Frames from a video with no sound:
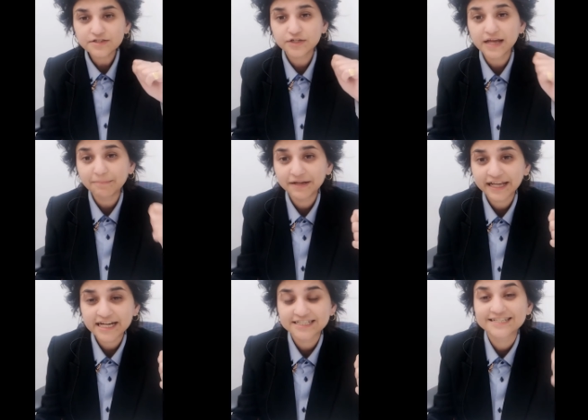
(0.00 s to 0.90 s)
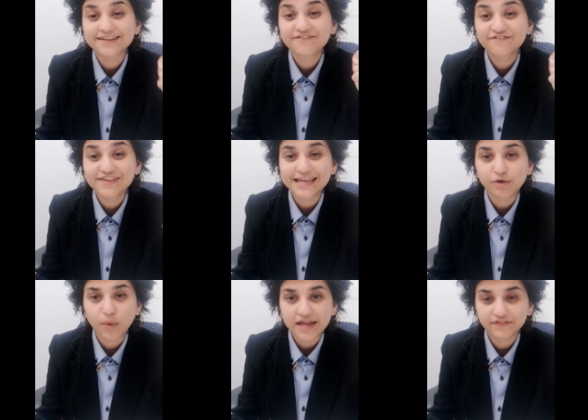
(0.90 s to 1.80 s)
So the application is fee
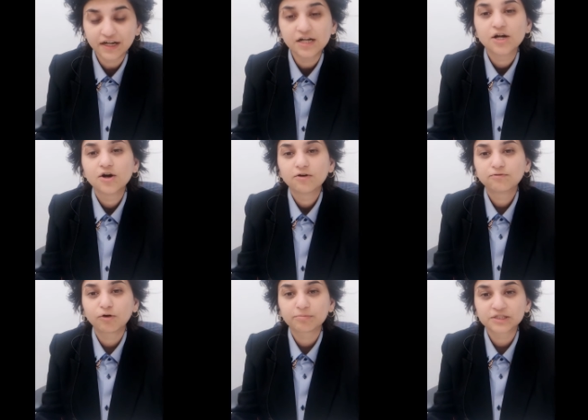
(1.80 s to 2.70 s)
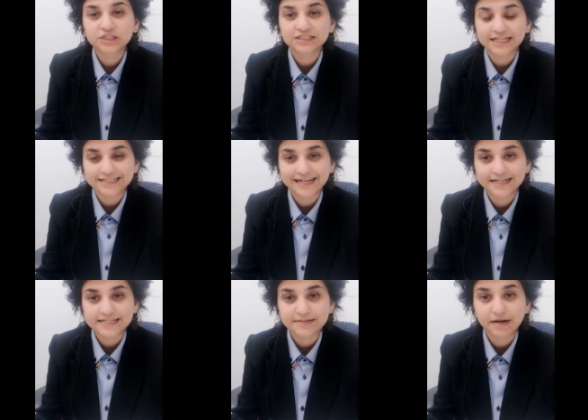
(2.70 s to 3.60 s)
waiver for British
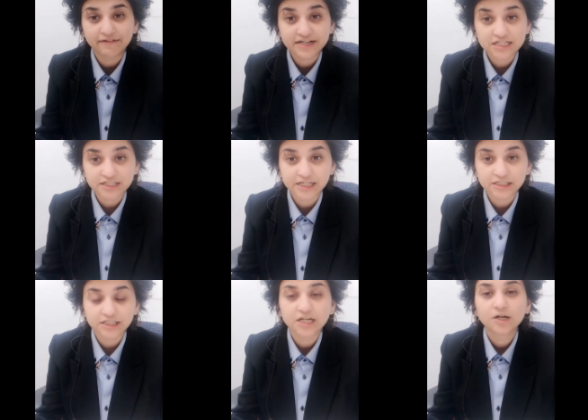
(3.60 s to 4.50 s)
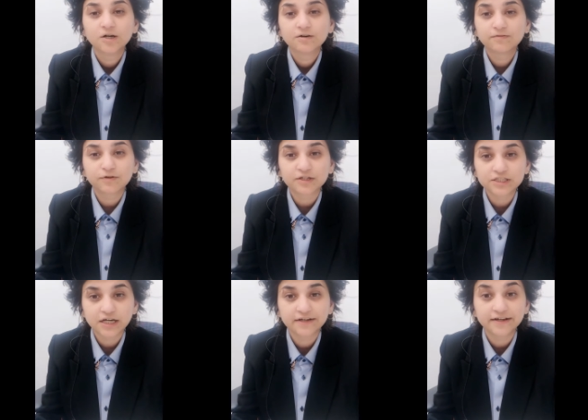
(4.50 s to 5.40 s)
nationality by registration for a
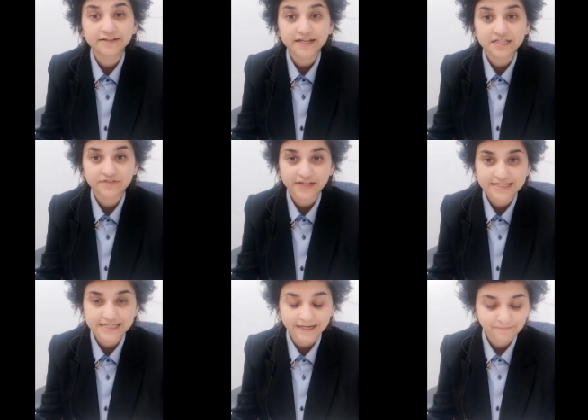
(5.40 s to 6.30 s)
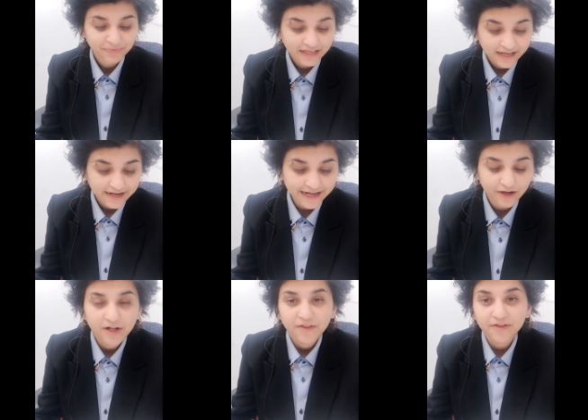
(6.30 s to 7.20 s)
child under the age of 18.
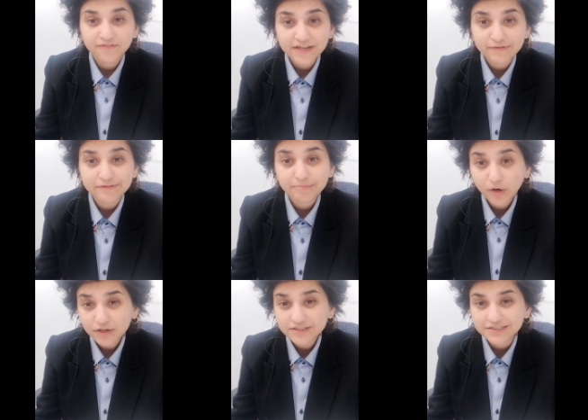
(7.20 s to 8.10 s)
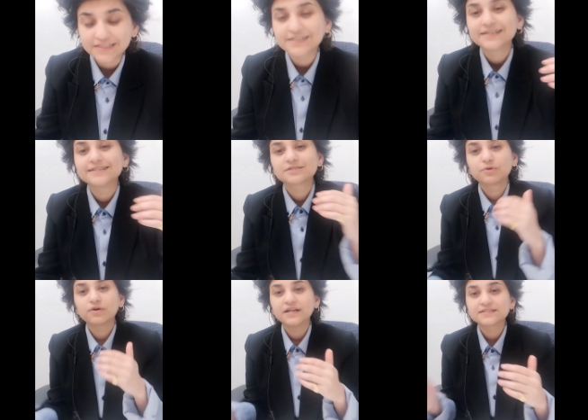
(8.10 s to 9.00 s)
Now, the fee waiver policy is
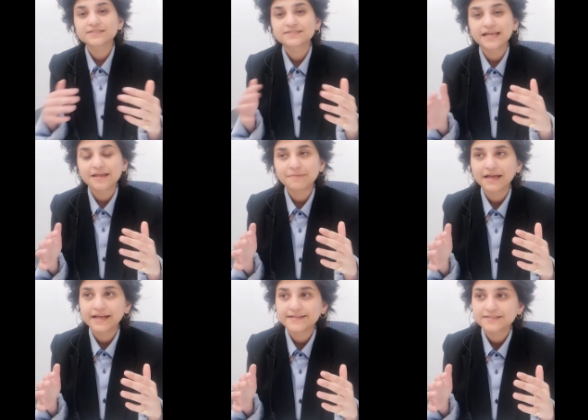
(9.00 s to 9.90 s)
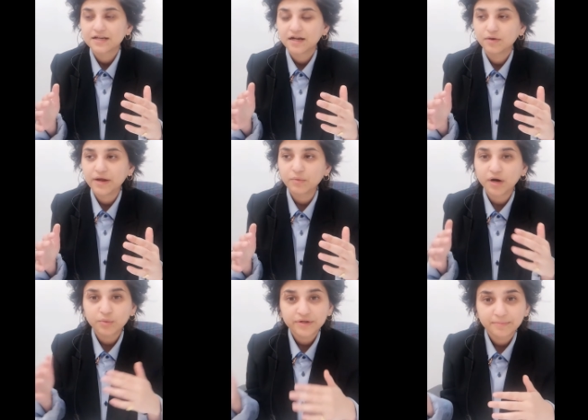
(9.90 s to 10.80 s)
more or less the same as uh, when
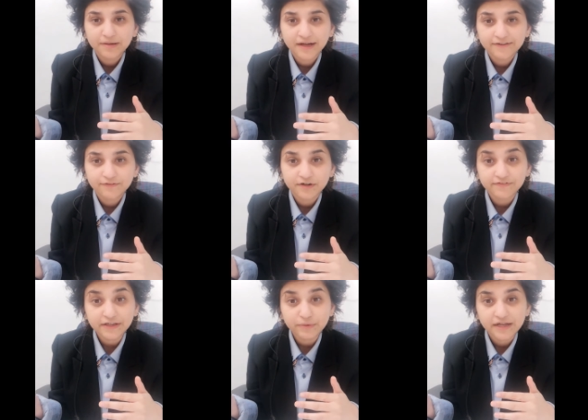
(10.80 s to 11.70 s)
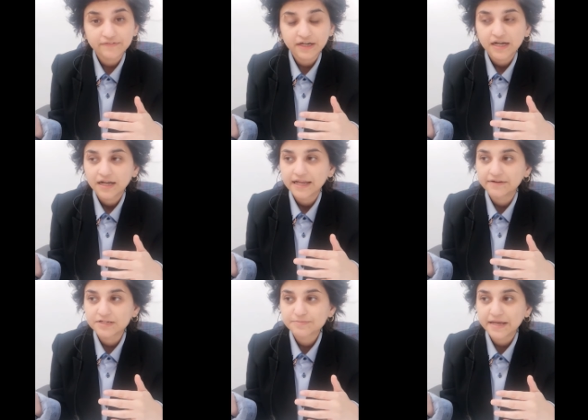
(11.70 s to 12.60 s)
one would apply for a fee waiver
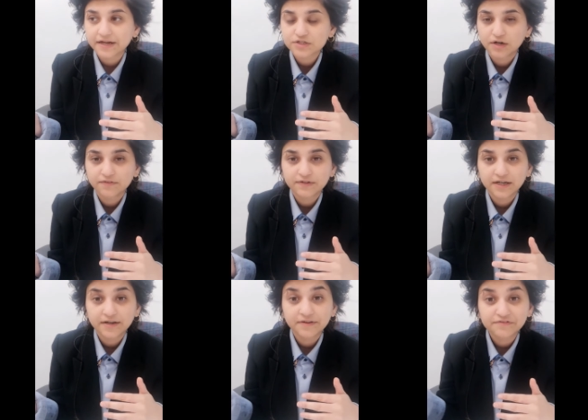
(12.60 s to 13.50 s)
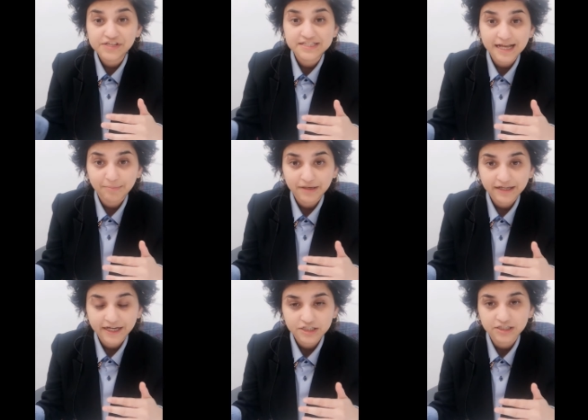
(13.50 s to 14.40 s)
in respect of uh, a visa
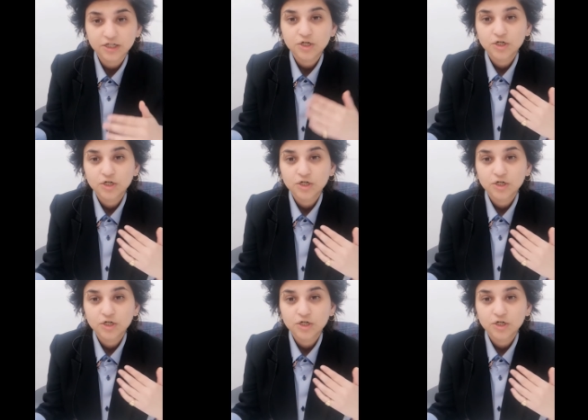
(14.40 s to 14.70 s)
application.